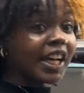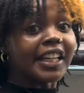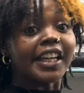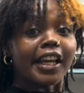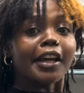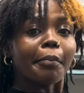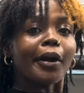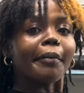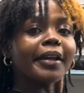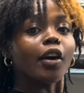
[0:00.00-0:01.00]
Yeah,
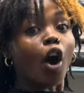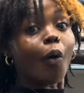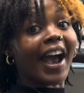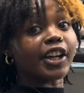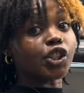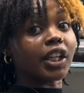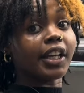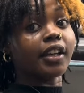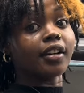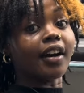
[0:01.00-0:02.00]
probably. Oh,
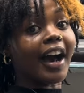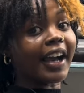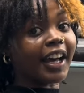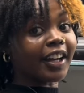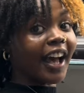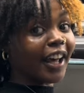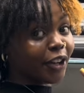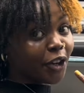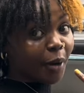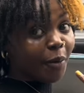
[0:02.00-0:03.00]
actually, I got a, I had a
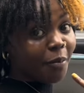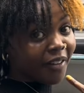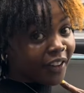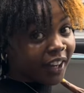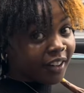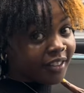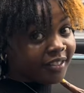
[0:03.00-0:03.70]
dermal on my finger.